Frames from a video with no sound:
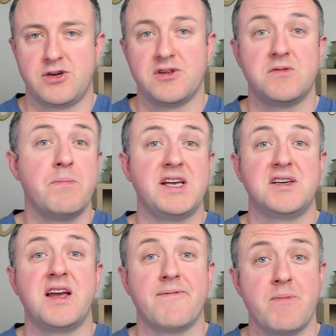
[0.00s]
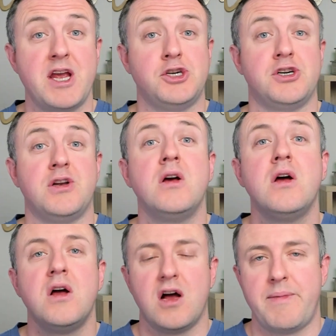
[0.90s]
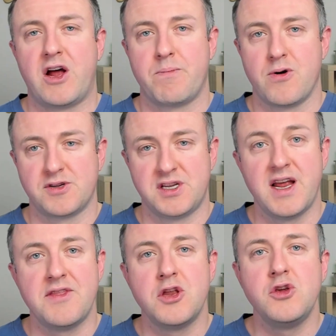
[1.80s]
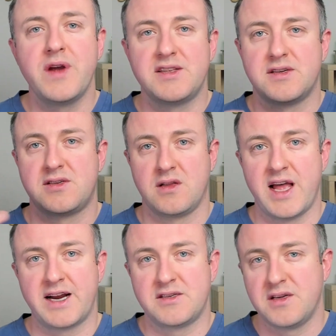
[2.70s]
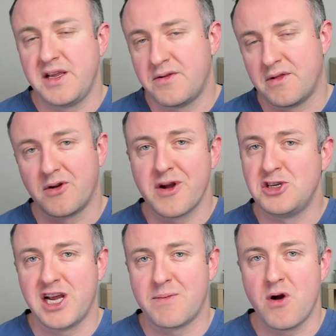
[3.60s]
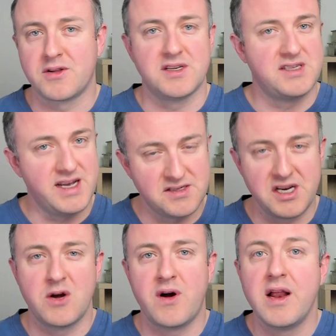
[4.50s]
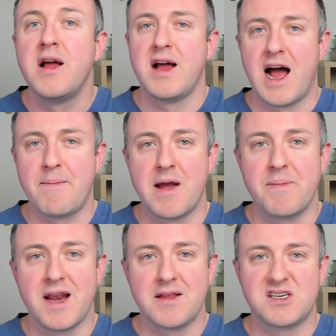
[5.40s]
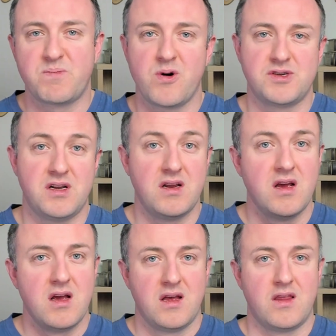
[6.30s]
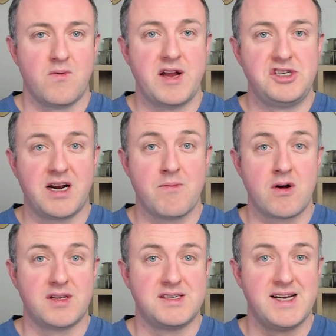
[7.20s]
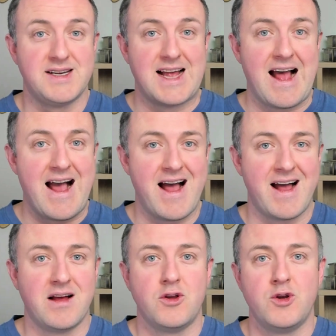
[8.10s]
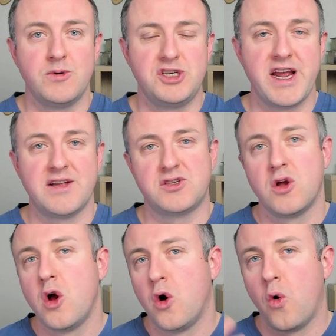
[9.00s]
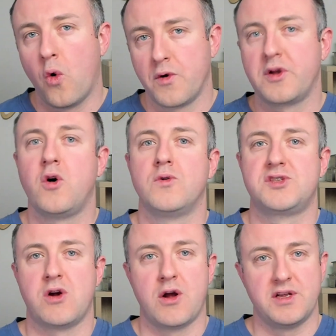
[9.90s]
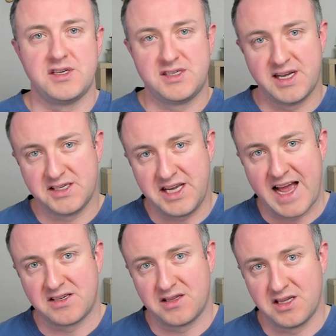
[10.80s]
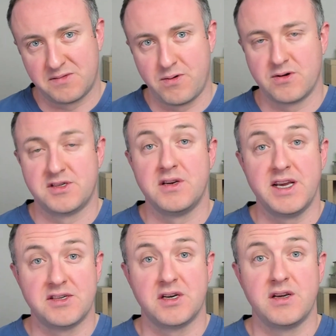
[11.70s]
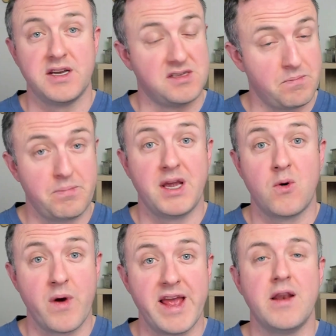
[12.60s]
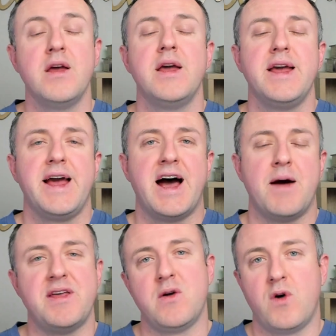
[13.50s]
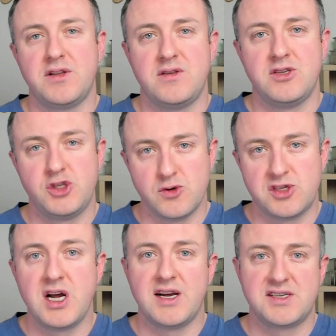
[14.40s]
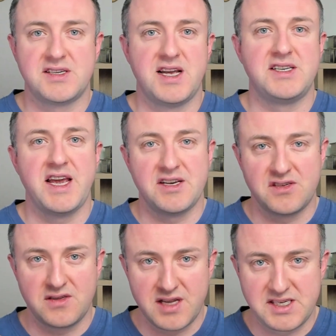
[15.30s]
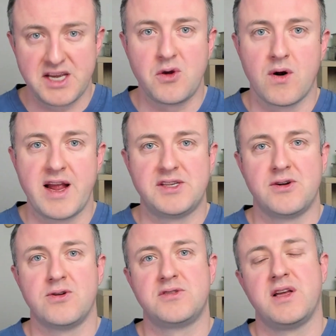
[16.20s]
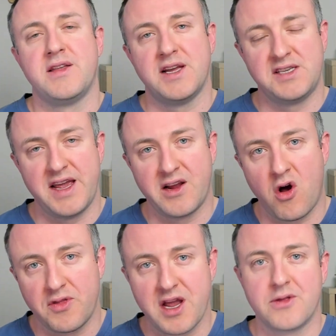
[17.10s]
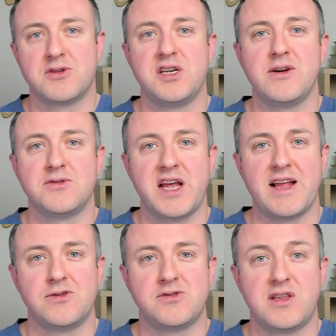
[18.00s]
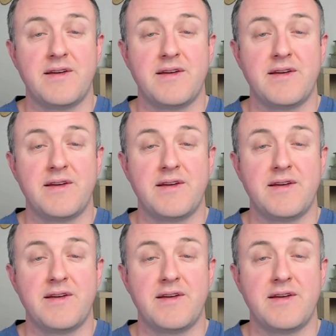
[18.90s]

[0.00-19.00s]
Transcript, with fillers: and some basic information about a person, and then you get to select either the green check mark that says, you know what, I might be into this person, the red check mark that says, uh-uh, no chance, or the gold star that just says, yes, this person is a, is a big win. Um, and then what Zoosk does is they takes they take your answers and they take all the other singles answers they've